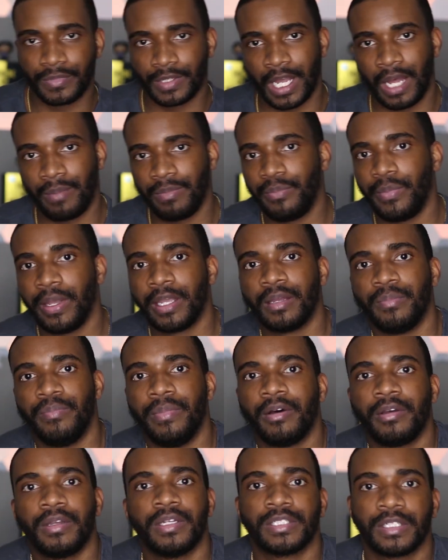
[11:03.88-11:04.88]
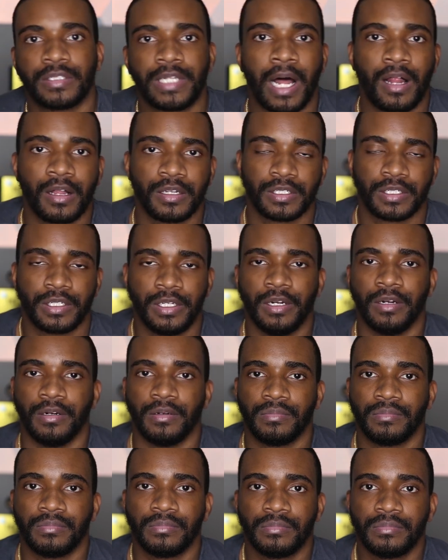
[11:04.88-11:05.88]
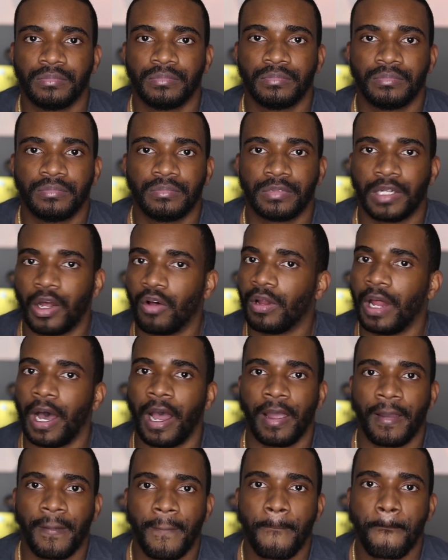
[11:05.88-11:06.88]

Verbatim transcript: I'd be making millions of dollars a year. No lie.